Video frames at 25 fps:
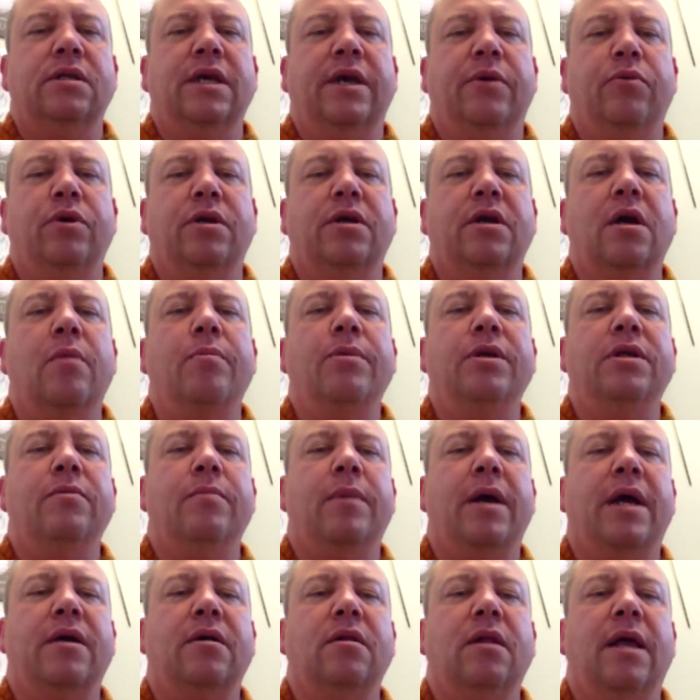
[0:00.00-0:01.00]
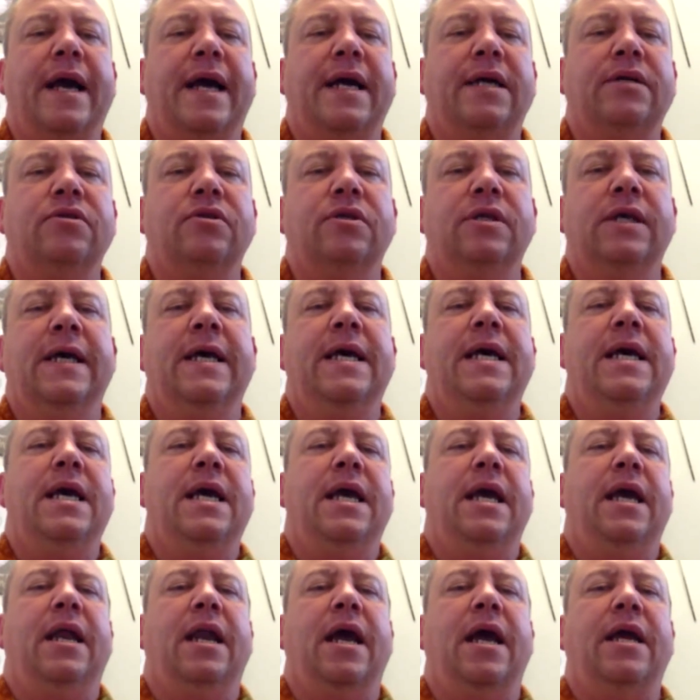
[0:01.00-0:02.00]
They would come into my class,
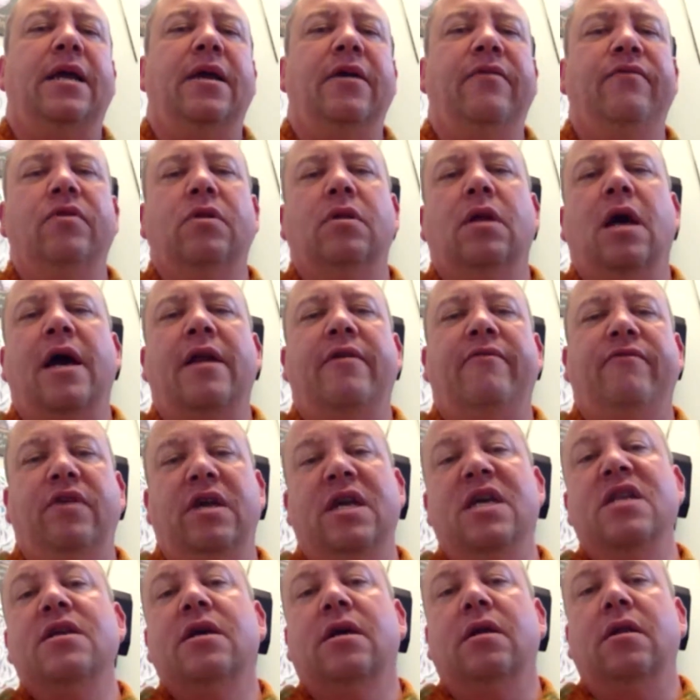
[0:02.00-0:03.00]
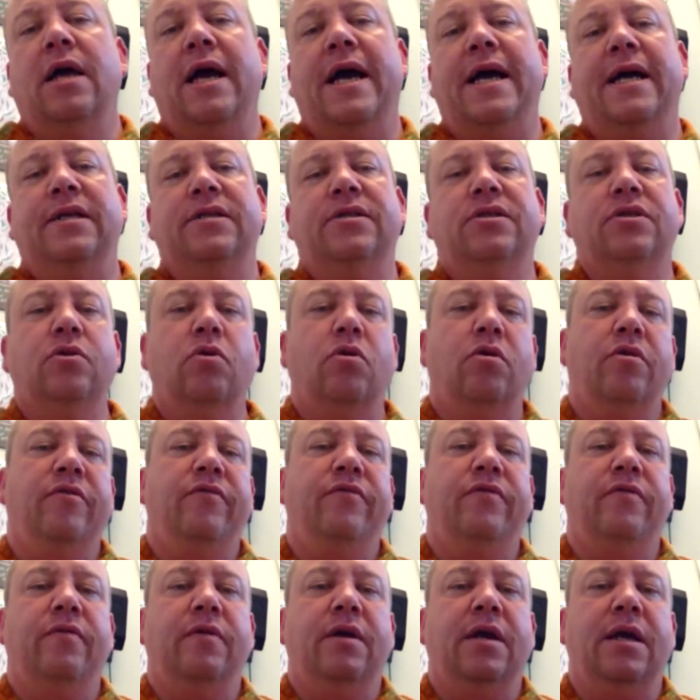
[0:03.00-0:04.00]
and I give a lot of in-class sort
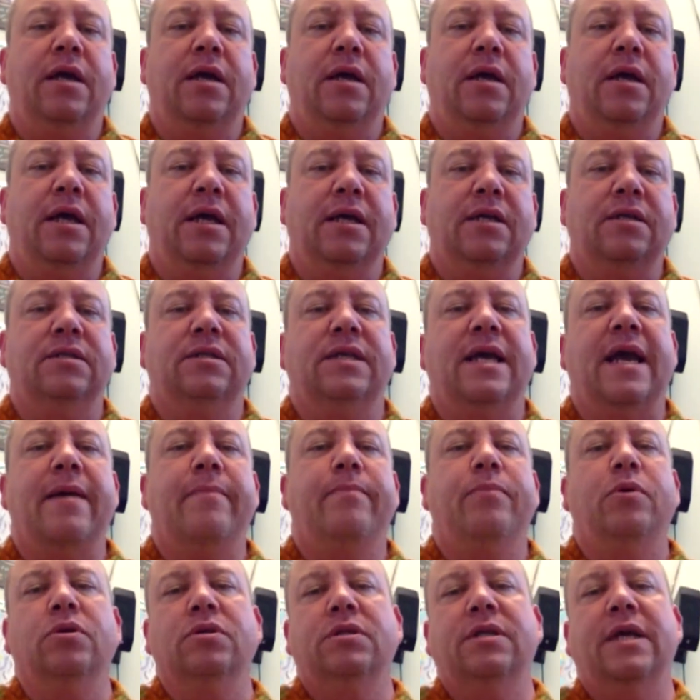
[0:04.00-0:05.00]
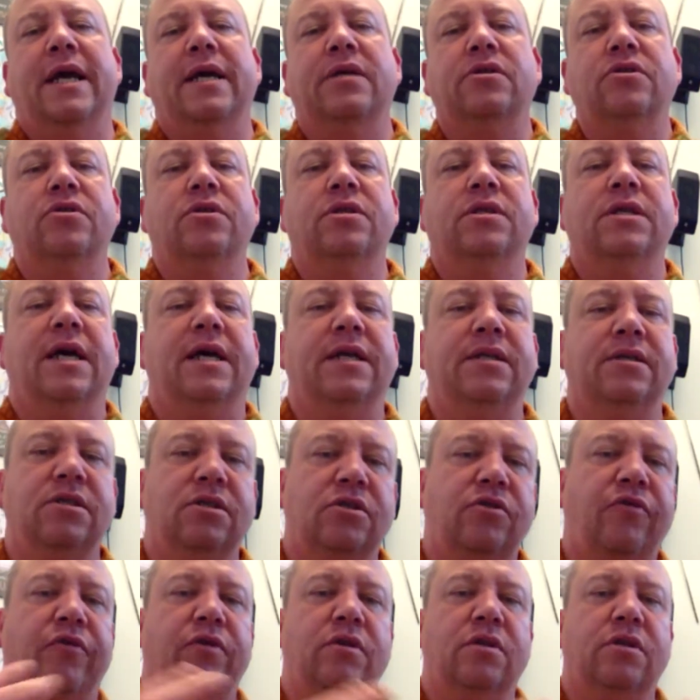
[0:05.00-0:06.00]
of examples,
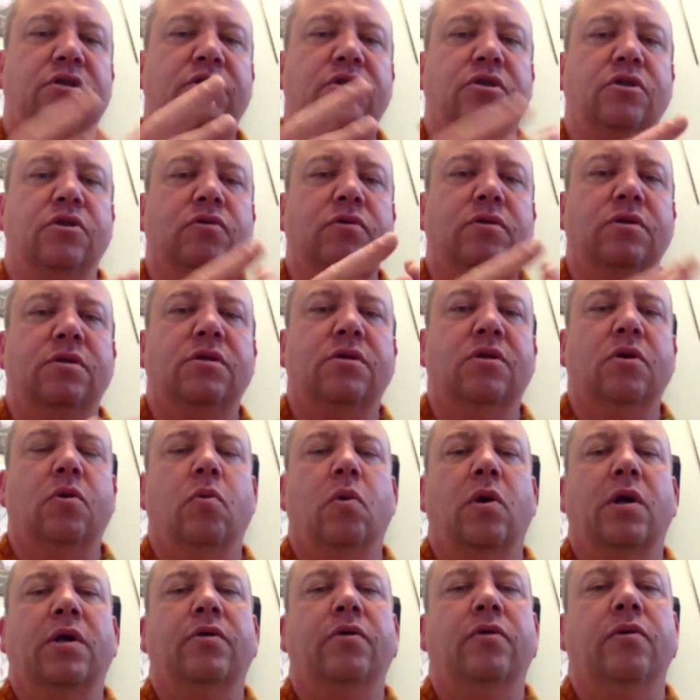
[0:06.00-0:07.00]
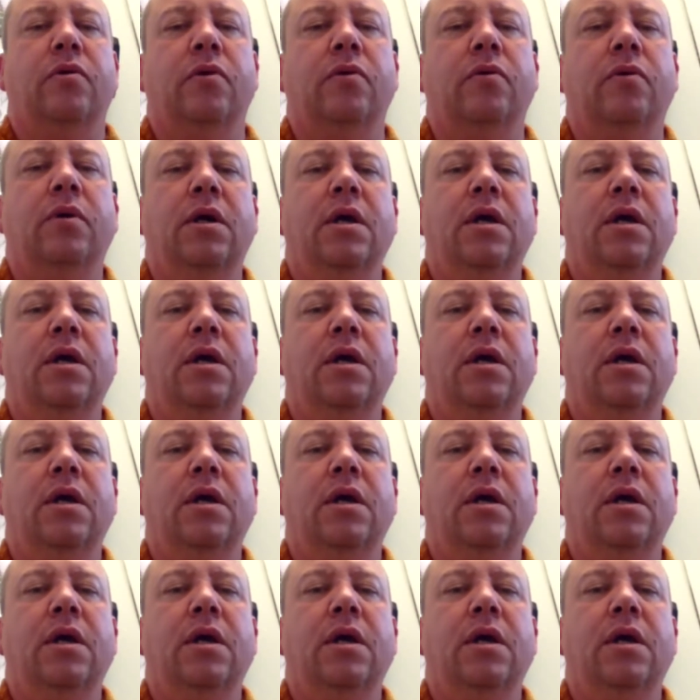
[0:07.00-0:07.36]
exercises for the students to work through.